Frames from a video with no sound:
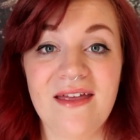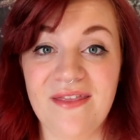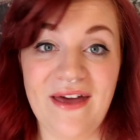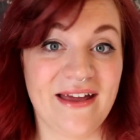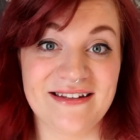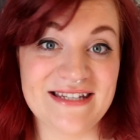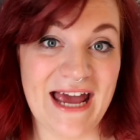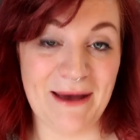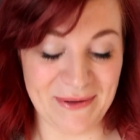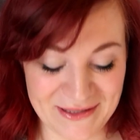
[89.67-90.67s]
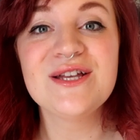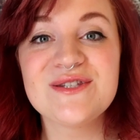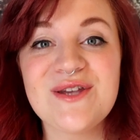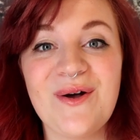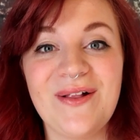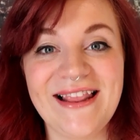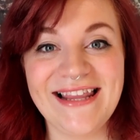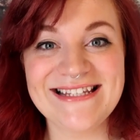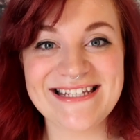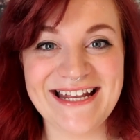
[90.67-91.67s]
that to happen. So
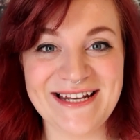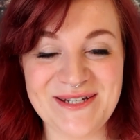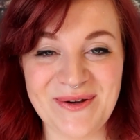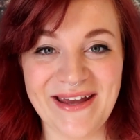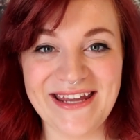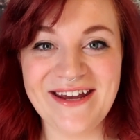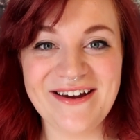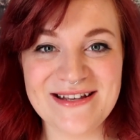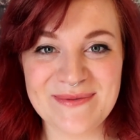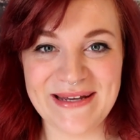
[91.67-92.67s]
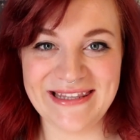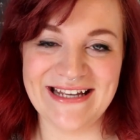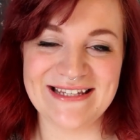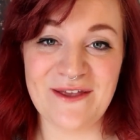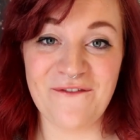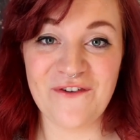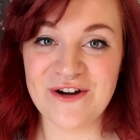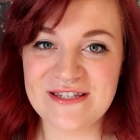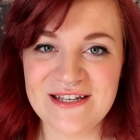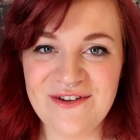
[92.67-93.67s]
let's get into it. Here is my list. The
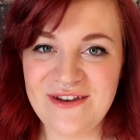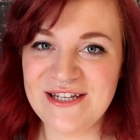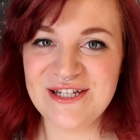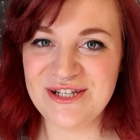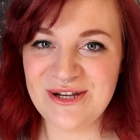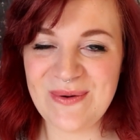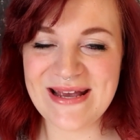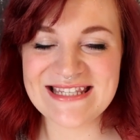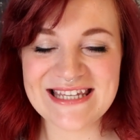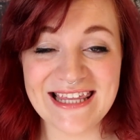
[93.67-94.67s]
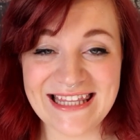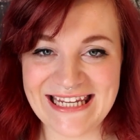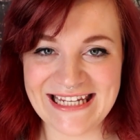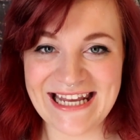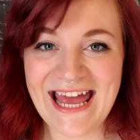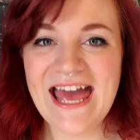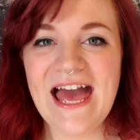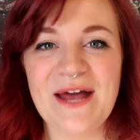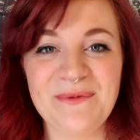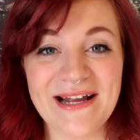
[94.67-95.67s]
first thing you need to do is clean.
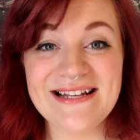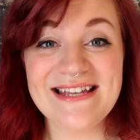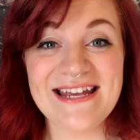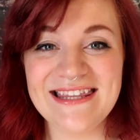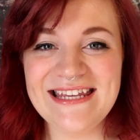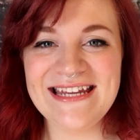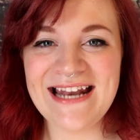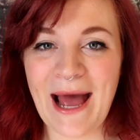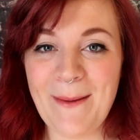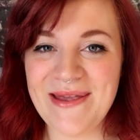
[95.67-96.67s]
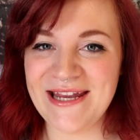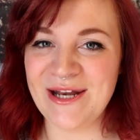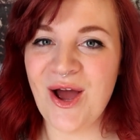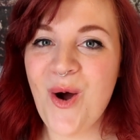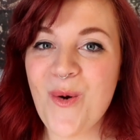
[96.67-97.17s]
And when I say clean, I mean